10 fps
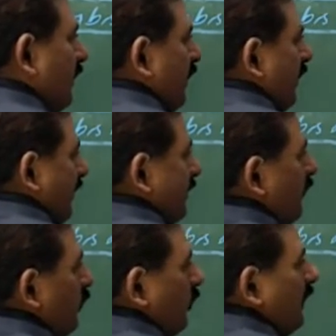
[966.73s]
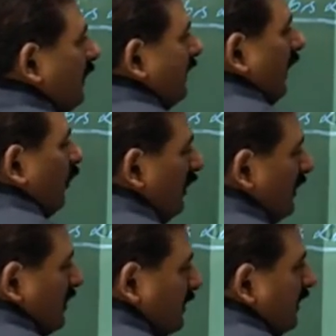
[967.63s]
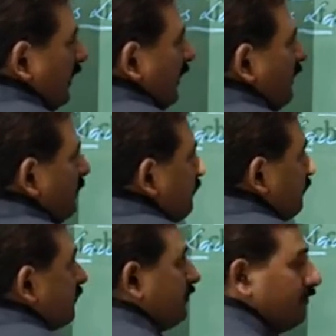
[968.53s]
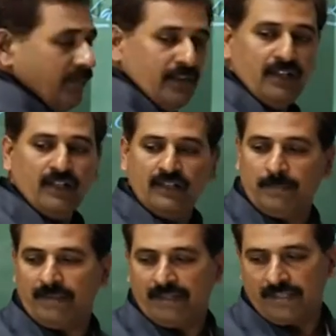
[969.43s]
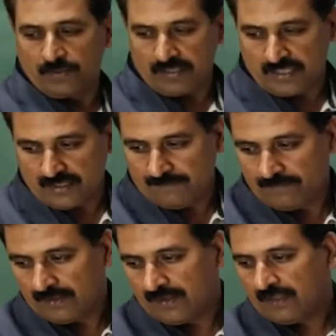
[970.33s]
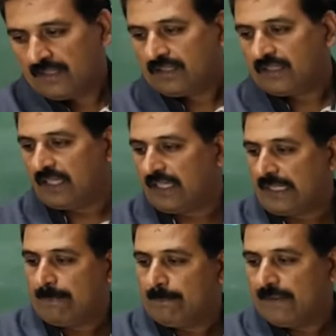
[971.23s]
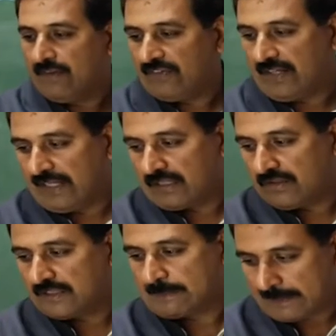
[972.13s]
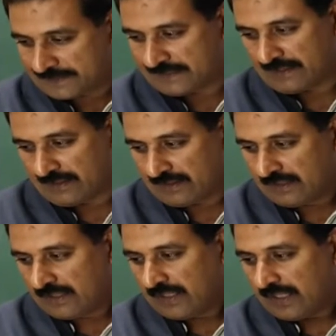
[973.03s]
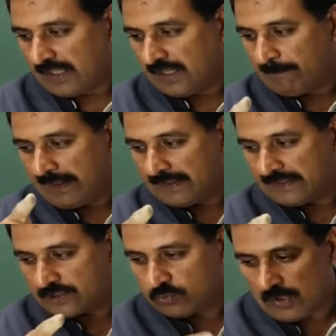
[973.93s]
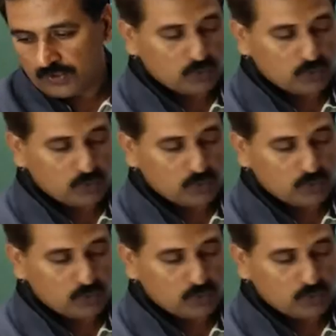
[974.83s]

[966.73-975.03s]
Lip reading: There are some numerical calculations here. Let me read the question. The number of electrons present in minus 1